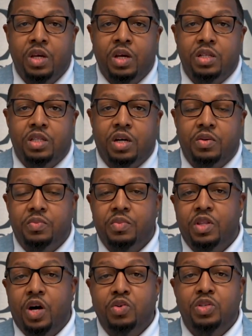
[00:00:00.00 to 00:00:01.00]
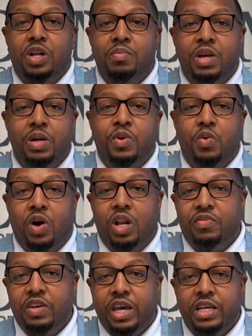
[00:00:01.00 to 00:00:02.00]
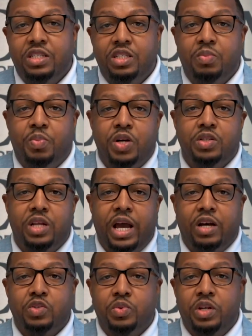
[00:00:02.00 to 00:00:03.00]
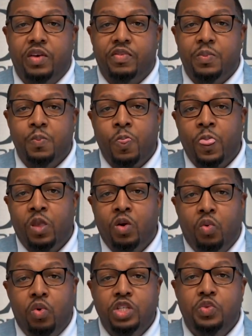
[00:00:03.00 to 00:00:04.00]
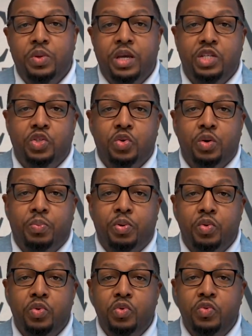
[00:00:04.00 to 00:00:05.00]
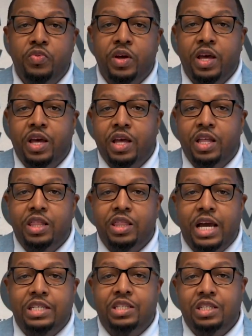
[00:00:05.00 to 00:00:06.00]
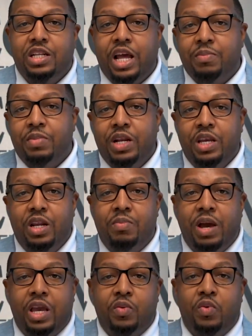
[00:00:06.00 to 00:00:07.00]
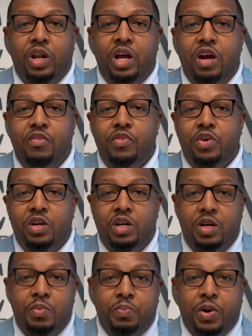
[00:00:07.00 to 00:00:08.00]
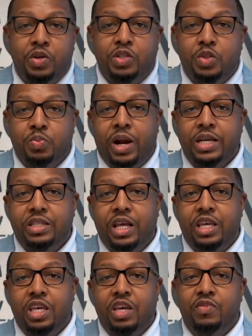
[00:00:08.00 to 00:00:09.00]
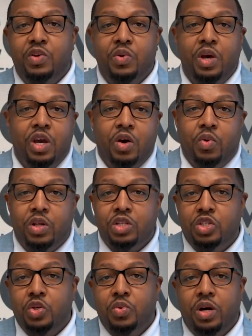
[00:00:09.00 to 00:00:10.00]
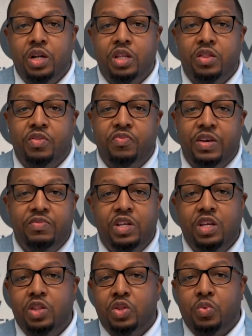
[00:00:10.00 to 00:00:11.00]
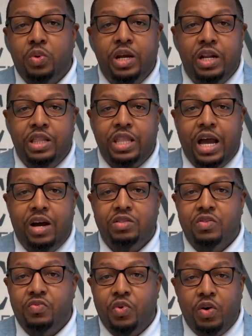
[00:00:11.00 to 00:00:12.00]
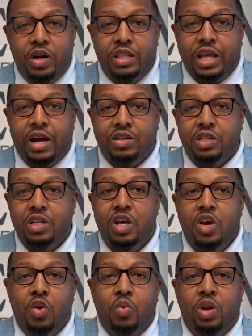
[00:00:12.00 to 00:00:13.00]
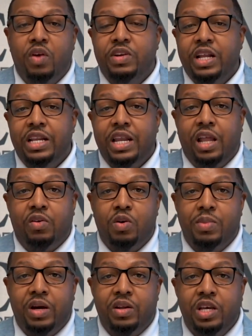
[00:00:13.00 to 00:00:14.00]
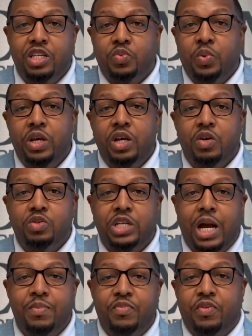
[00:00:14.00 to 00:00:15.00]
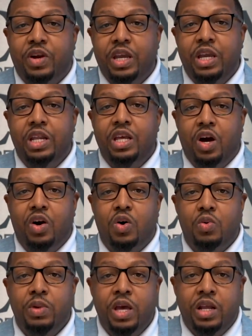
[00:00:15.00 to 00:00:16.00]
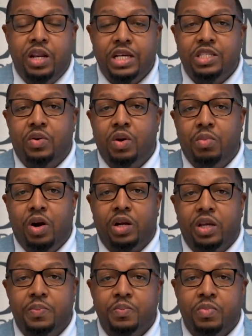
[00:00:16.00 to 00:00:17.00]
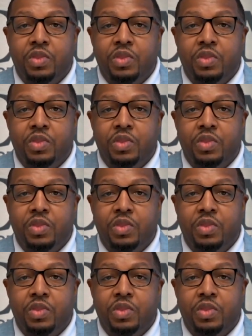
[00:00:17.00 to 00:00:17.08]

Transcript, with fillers: And so those are the minimum qualifications to purchase a house with Divvy. Once we get you approved, that's just like money in the bank. Whatever purchase price they give you, whether it's 250, 300,000, 400,000, whatever that dollar amount is, we can go shopping for any home that's on the market.